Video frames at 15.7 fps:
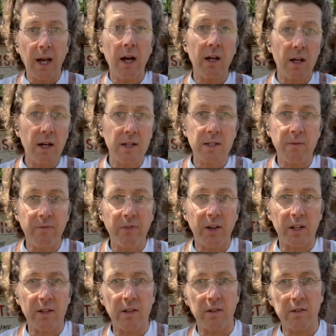Custom fit
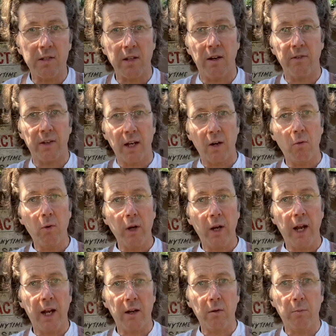it to yourself. Get a wood
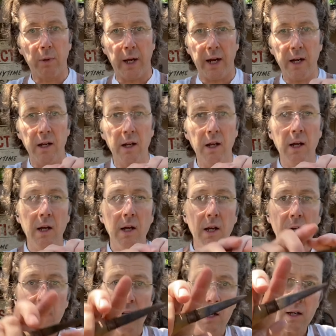handle blade,
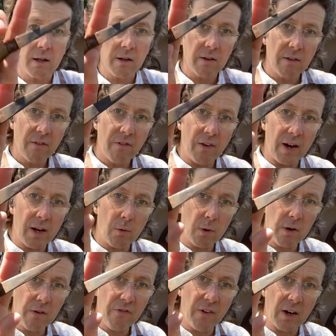find out where
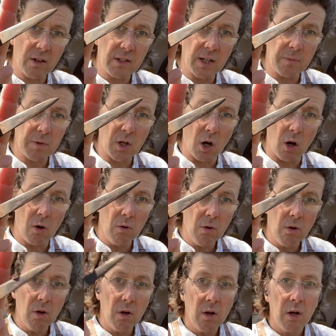your fingertips go,
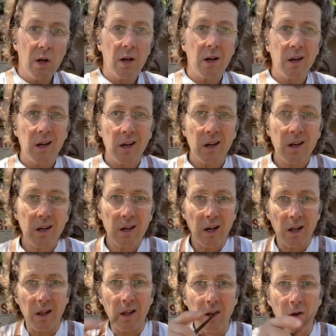
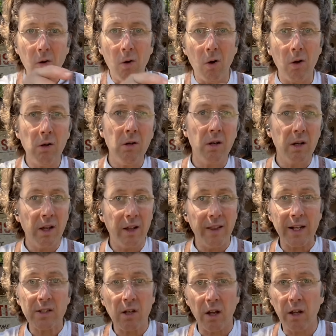cut a little hole, and
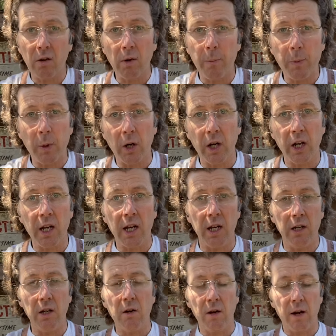that's all the grip you're going to
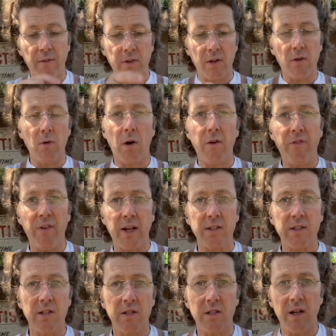need. You don't have to do all
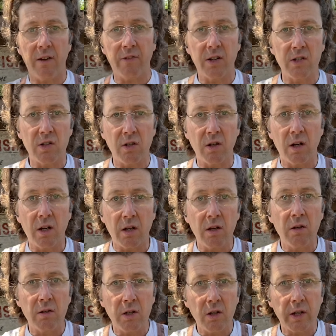fancy stuff, because
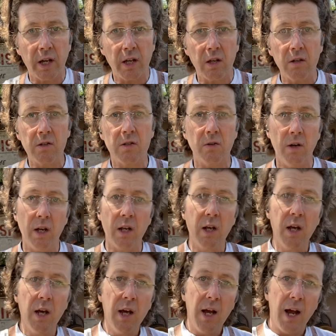you'll get used to it,
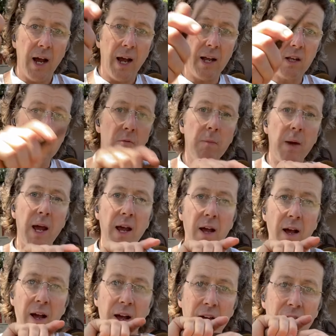and you may
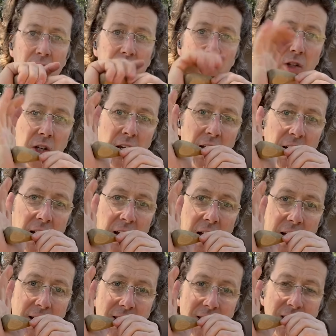eventually get a
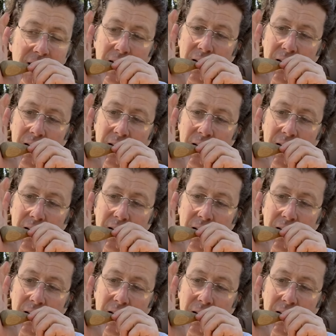nice